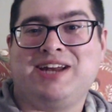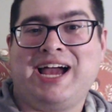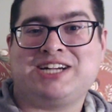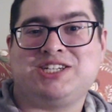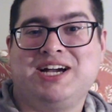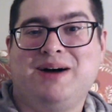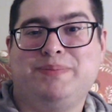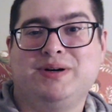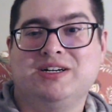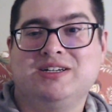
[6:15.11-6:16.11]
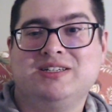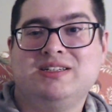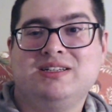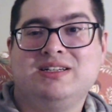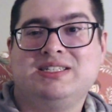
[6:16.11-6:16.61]
actually help her
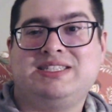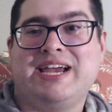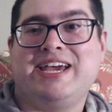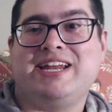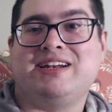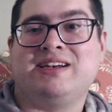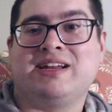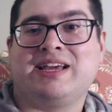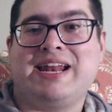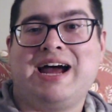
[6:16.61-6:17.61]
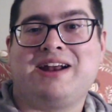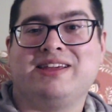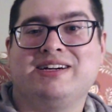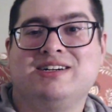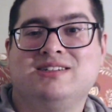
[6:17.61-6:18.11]
stay hidden and get out of
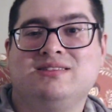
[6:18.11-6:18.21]
there.